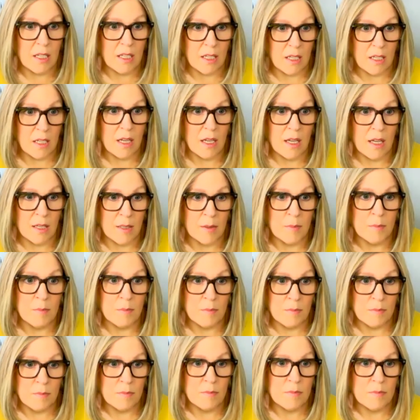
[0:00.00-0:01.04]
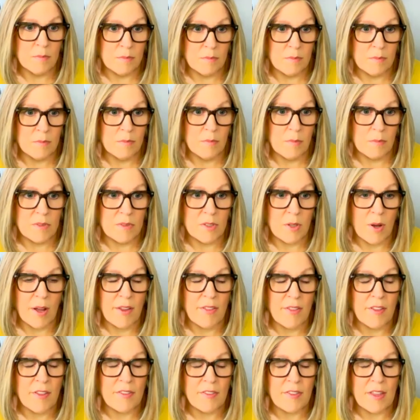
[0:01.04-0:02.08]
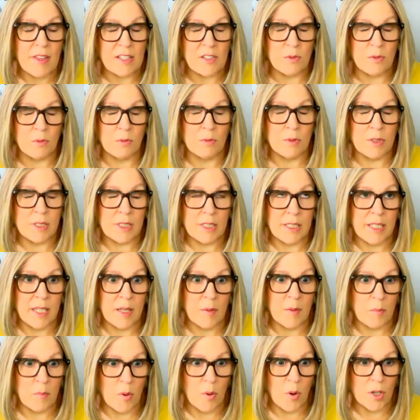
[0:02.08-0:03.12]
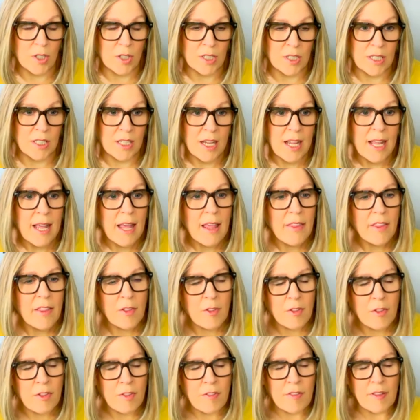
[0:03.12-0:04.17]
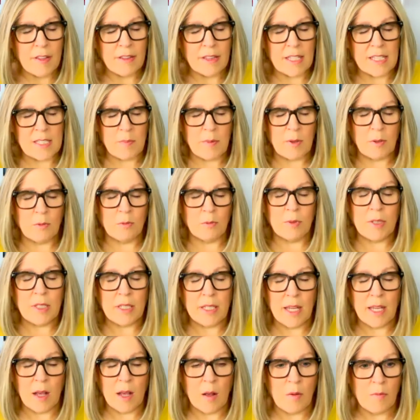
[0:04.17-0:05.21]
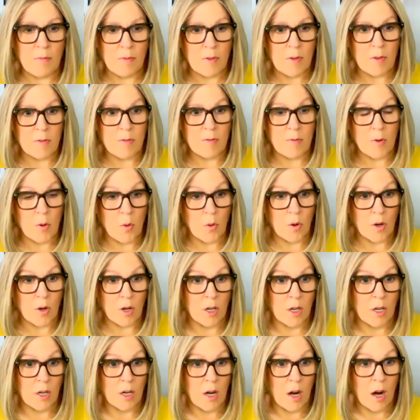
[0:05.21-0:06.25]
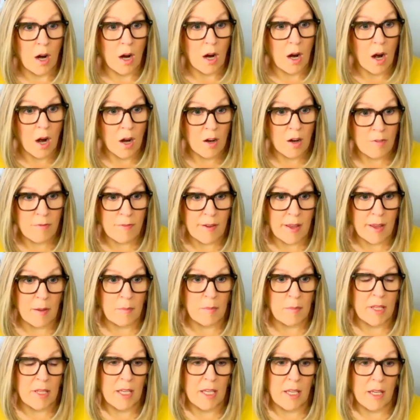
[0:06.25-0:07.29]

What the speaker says: Um, so I think that's really important. The other thing that's been really helpful for our family,